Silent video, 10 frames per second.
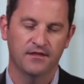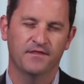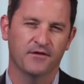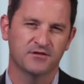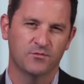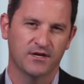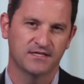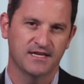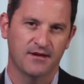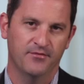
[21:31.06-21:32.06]
There is one
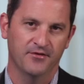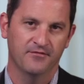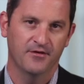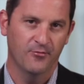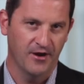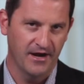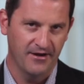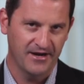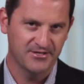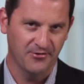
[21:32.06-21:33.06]
example where I
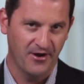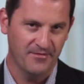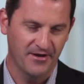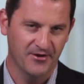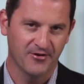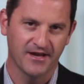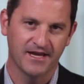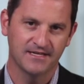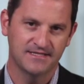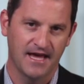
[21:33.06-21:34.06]
actually recommend going
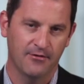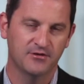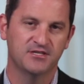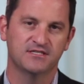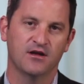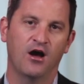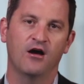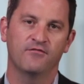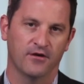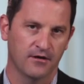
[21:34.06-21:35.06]
against that, which is to
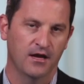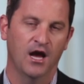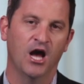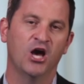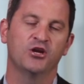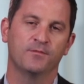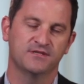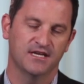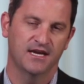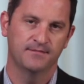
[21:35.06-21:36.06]
offer 100%
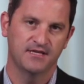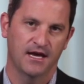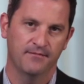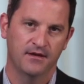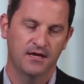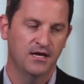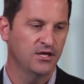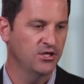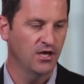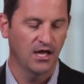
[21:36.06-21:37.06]
uptime.
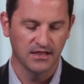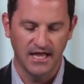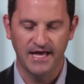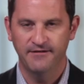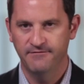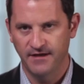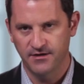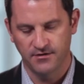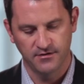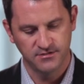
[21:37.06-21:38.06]
A lot of
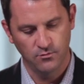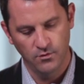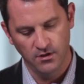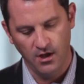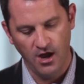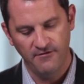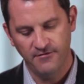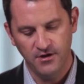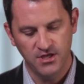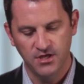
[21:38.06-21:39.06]
vendors will
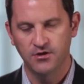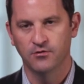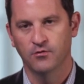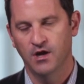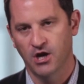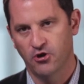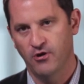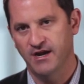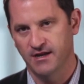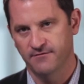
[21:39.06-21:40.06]
offer you a
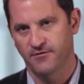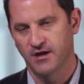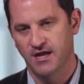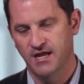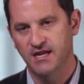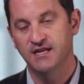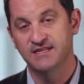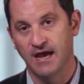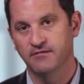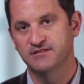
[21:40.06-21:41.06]
credit for any
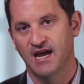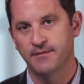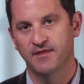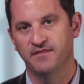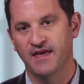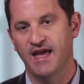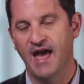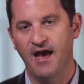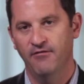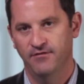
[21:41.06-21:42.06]
downtime that they
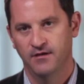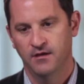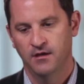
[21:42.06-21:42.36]
have.